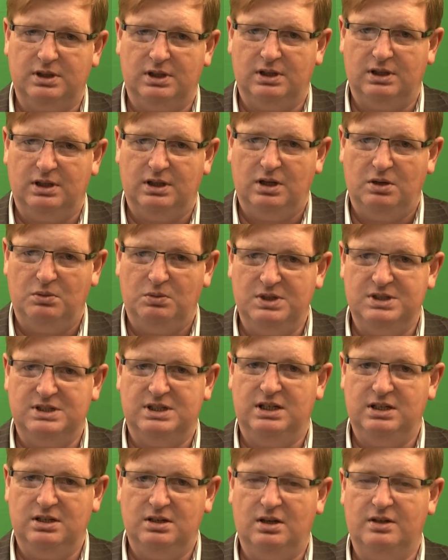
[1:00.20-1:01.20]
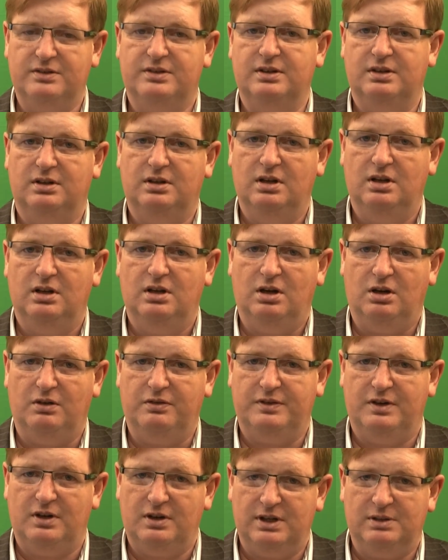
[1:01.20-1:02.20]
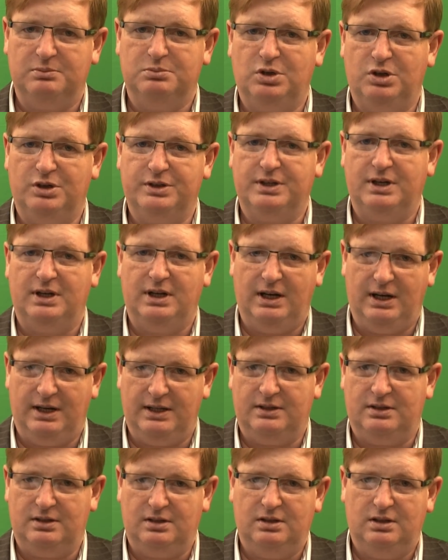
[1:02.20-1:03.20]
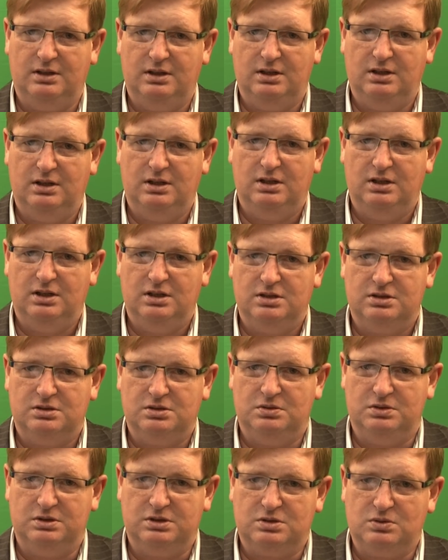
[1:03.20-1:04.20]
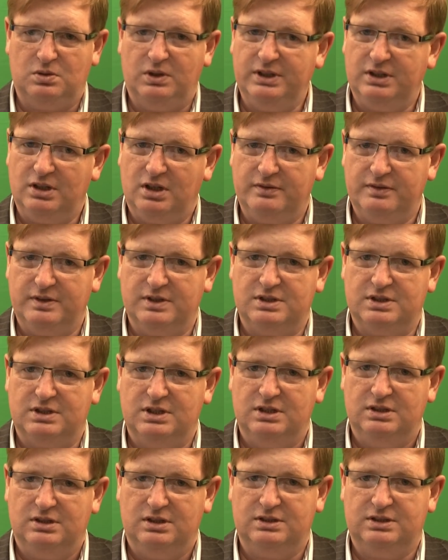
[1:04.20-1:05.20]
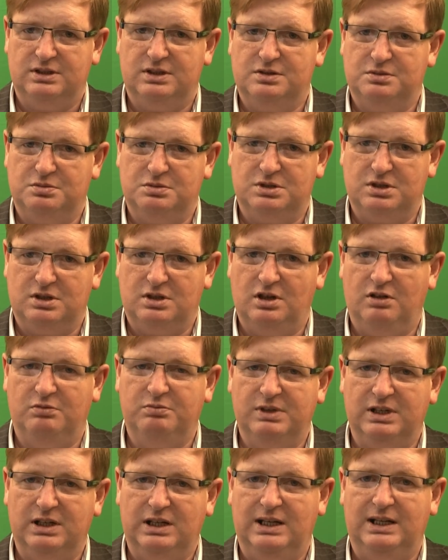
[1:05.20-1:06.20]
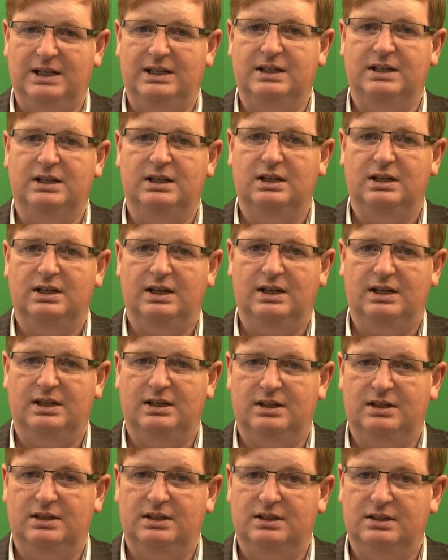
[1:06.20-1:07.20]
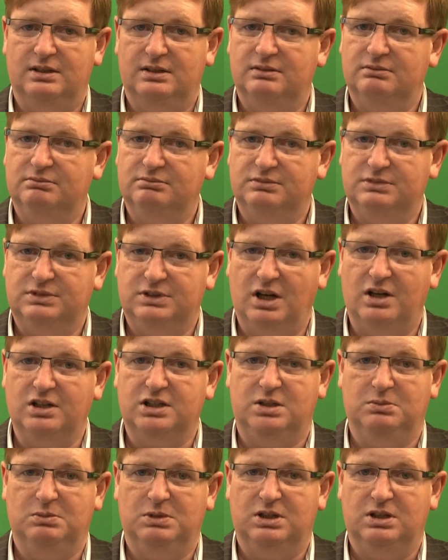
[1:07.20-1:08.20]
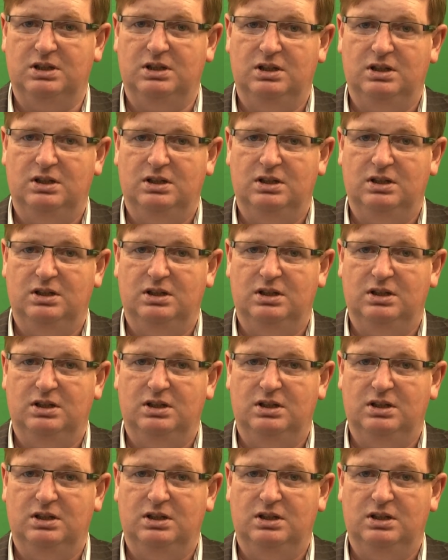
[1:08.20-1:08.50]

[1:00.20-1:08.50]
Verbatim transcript: to, we see nothing of their input either. So it is quite obvious that this was a government led uh, document